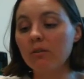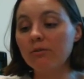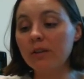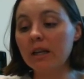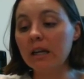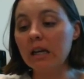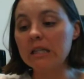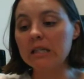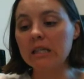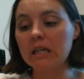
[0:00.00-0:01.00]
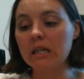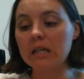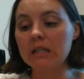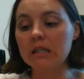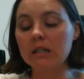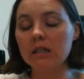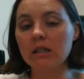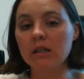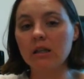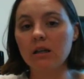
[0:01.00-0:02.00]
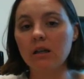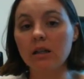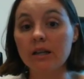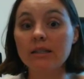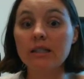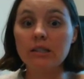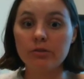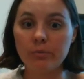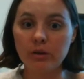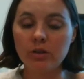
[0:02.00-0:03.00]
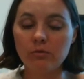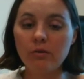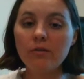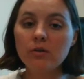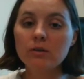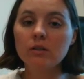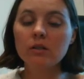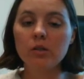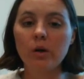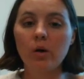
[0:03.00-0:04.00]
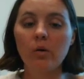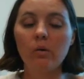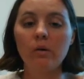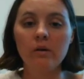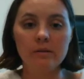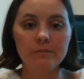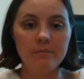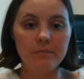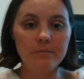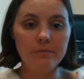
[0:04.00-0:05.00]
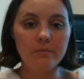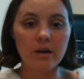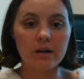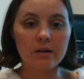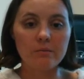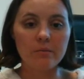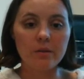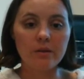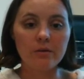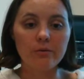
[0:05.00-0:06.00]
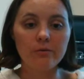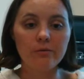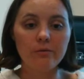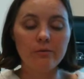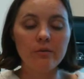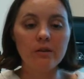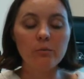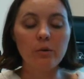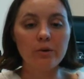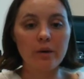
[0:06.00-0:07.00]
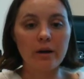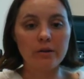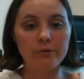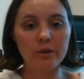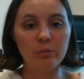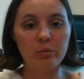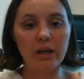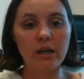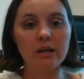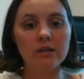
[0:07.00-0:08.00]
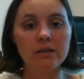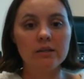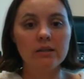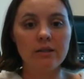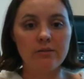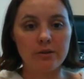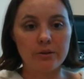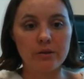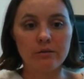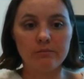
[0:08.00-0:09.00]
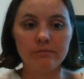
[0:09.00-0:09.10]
Flooding in cities, a lot of cities are built near rivers, so when they're right on the floodplain, if there's